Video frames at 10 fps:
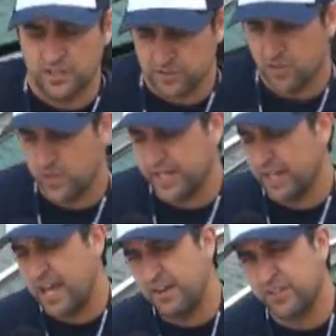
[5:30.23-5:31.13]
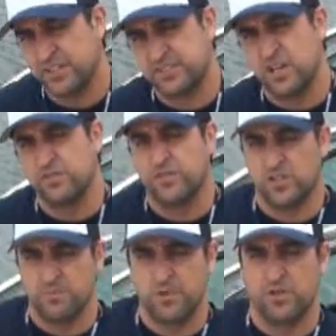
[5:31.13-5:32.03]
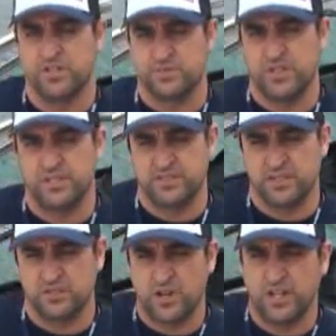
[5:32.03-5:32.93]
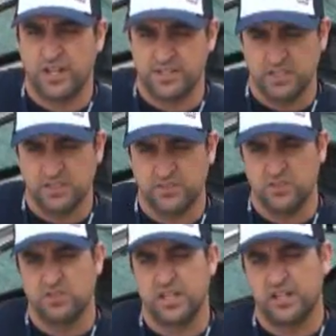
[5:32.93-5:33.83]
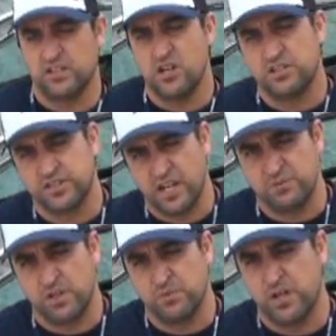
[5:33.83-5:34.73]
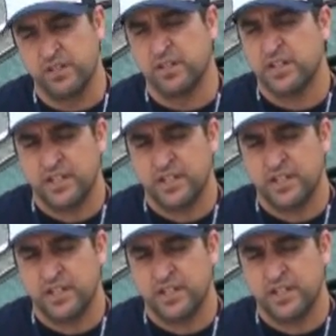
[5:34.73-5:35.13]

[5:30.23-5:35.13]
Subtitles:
So again, having a cell phone on board is a great idea, so you can call 911.